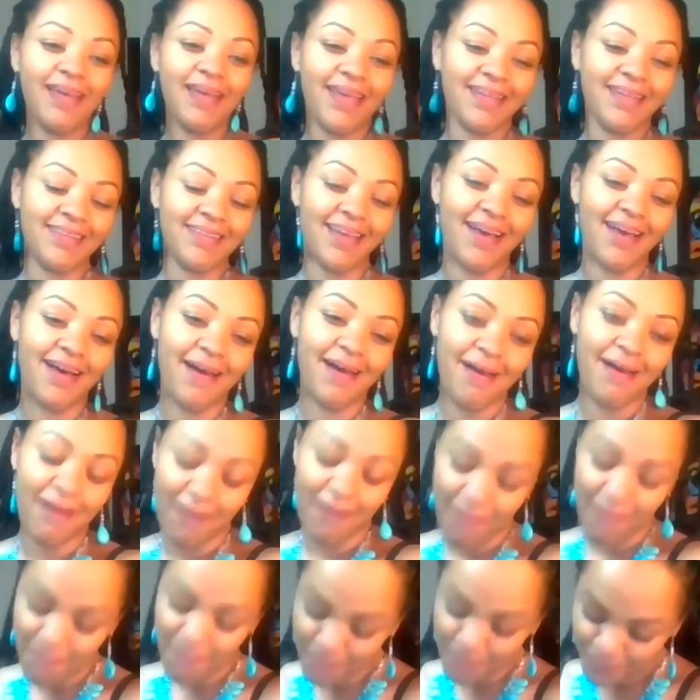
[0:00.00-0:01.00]

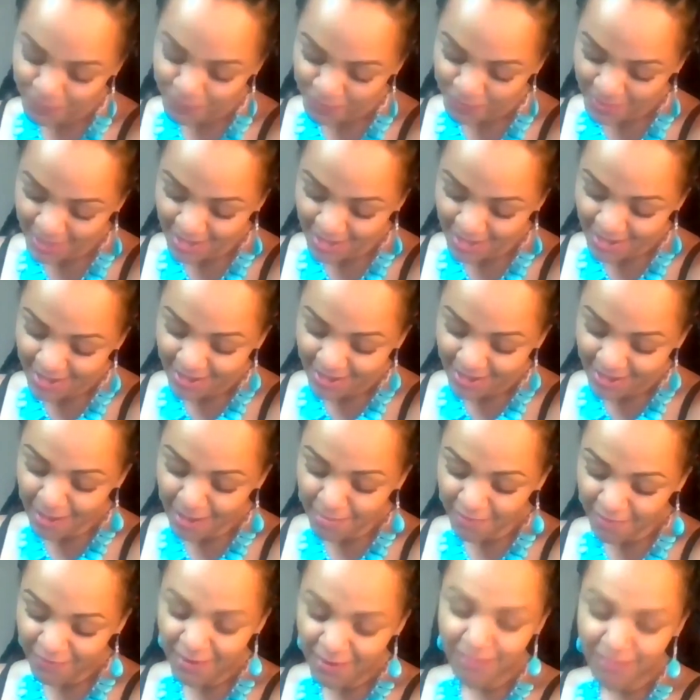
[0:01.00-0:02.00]
And
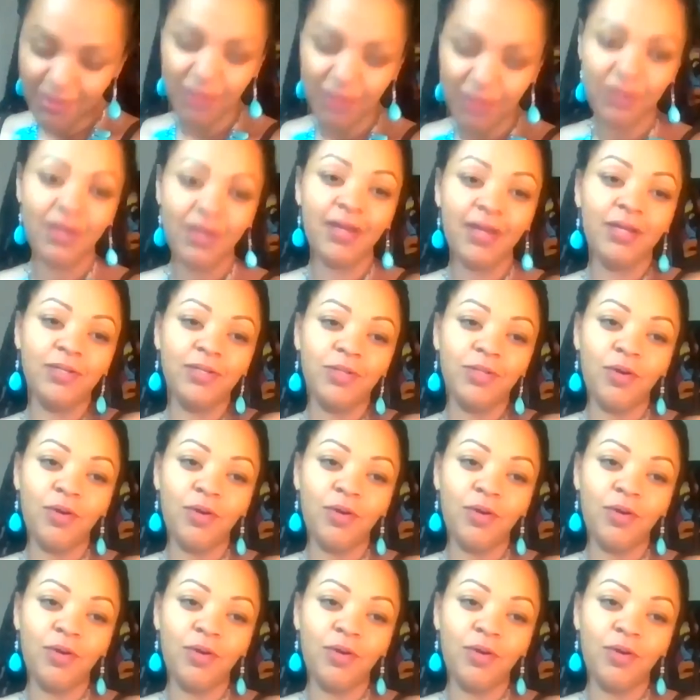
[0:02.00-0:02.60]
coming from the